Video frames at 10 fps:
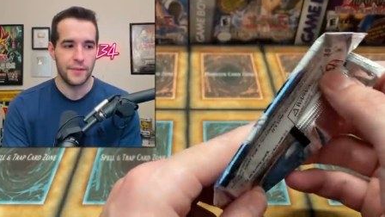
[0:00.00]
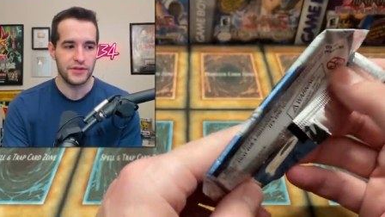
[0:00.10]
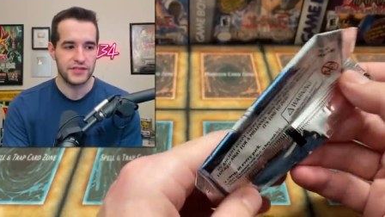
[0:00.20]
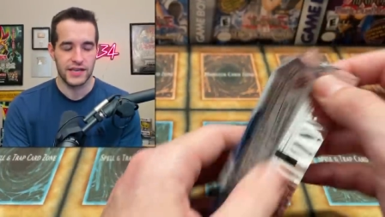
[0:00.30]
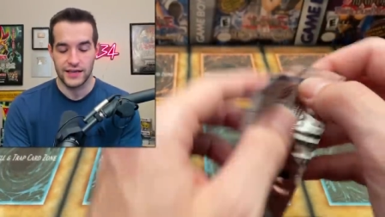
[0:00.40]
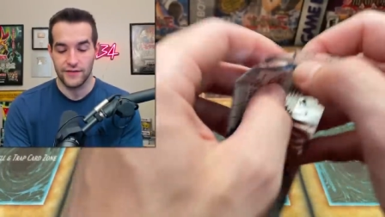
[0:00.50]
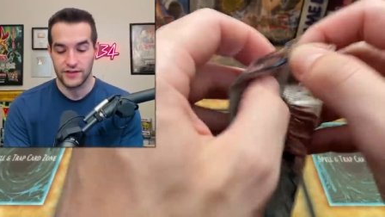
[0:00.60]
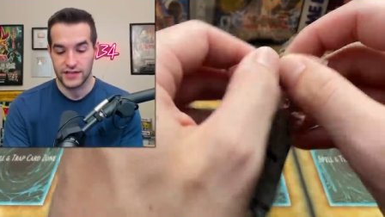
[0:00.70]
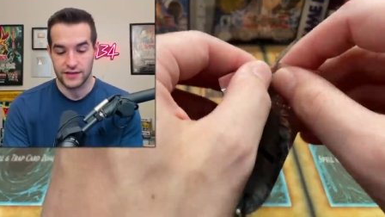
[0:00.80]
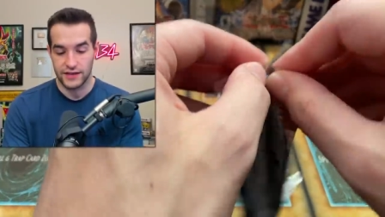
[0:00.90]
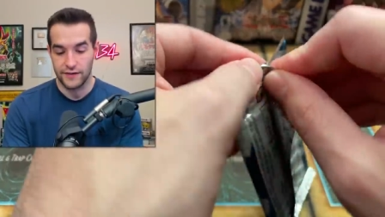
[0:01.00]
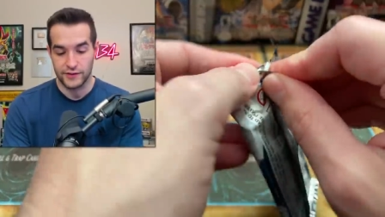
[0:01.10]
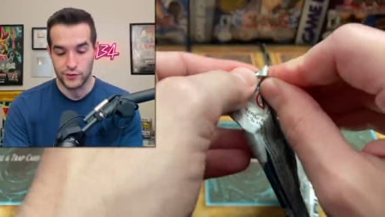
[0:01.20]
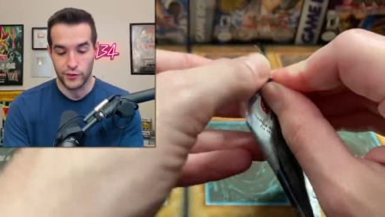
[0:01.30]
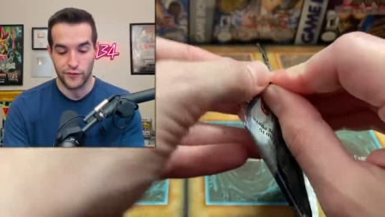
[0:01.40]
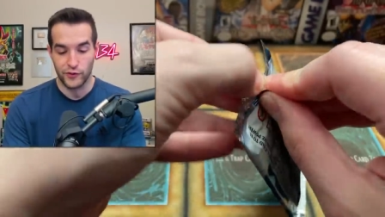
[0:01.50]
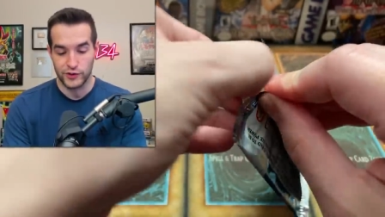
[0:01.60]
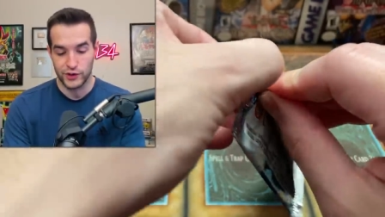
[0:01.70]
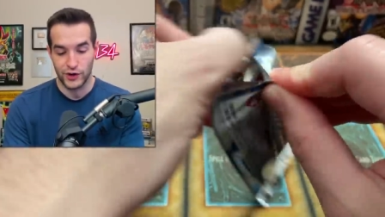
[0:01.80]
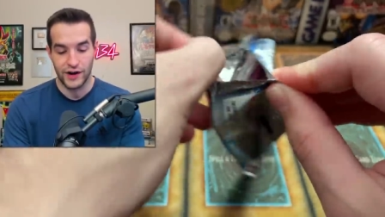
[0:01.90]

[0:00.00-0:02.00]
I'm just going to give us, give us the win for sure